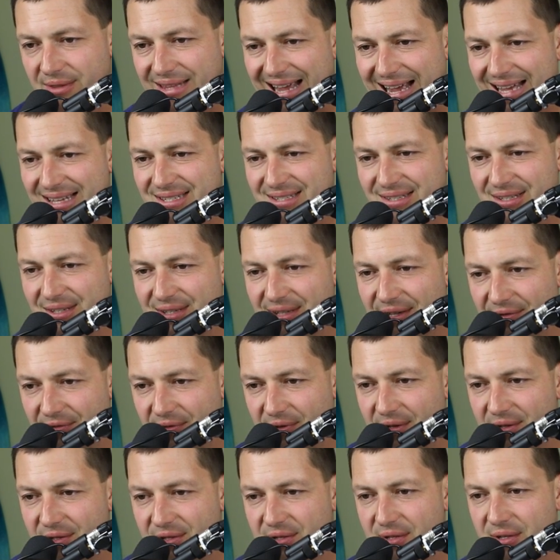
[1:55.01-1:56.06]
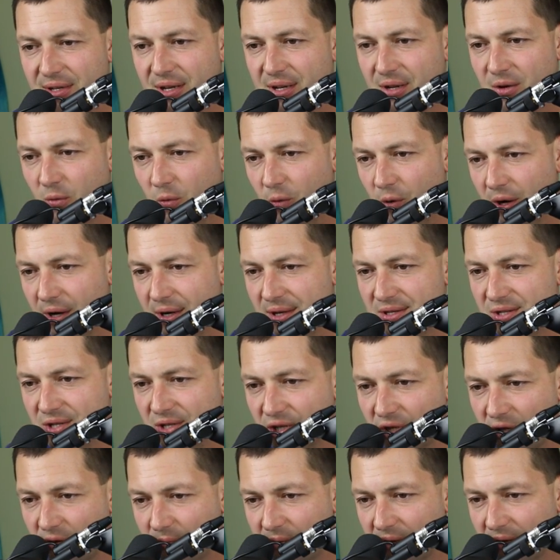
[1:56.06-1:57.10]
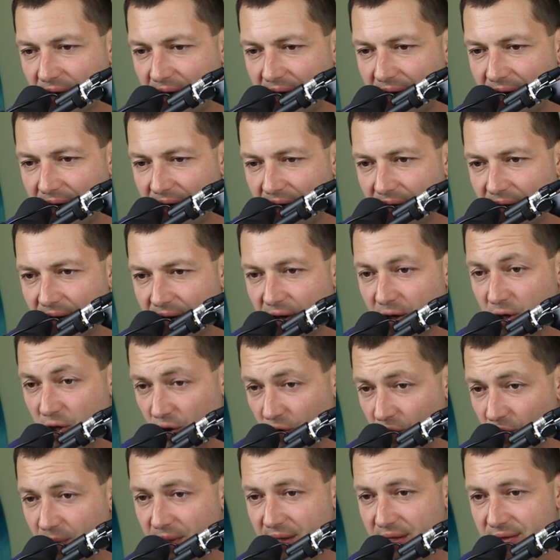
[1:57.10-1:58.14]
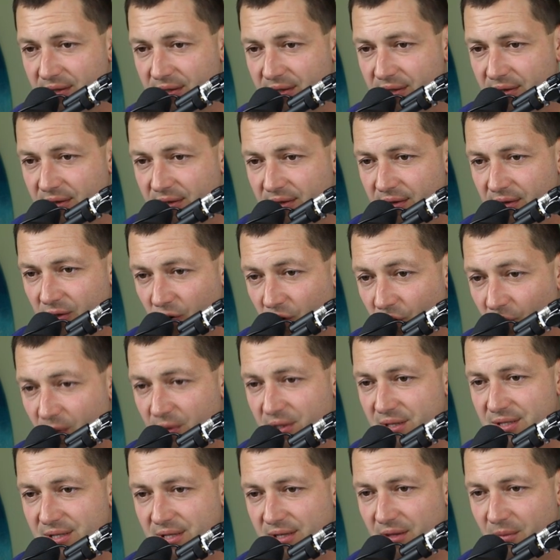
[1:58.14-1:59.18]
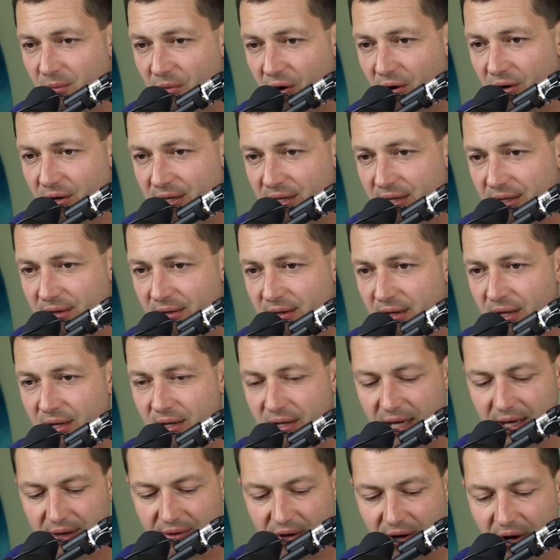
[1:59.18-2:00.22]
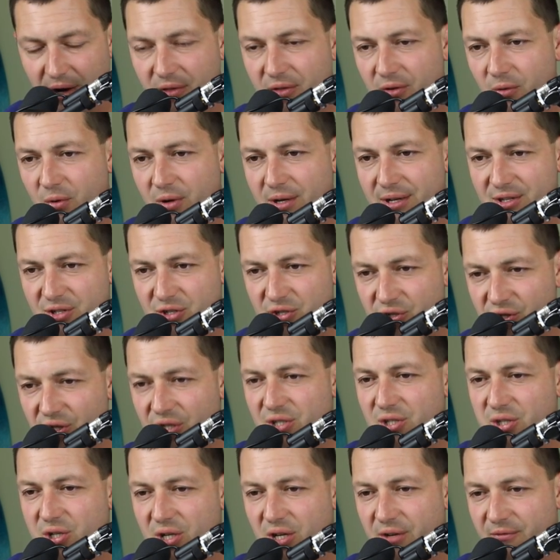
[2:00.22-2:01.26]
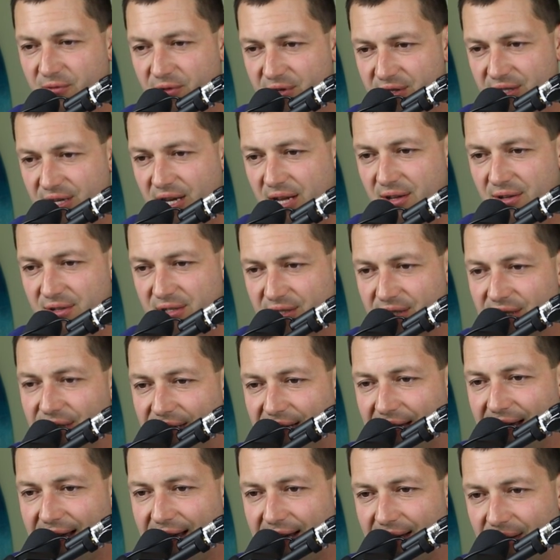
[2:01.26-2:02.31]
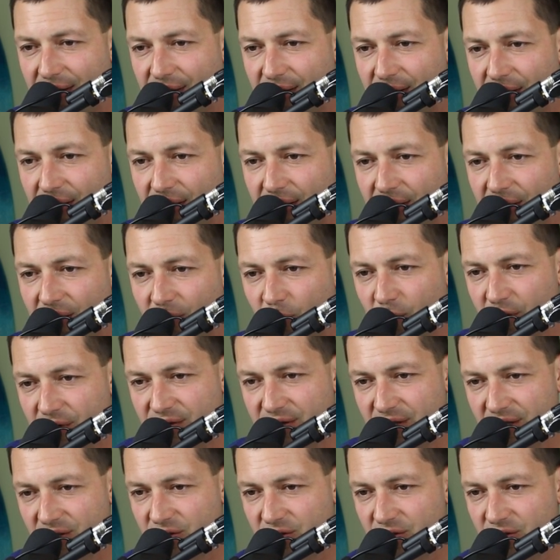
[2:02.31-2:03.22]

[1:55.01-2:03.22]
That's the difference. One is accumulating humans in the market, and the other one is just looking for sales today, with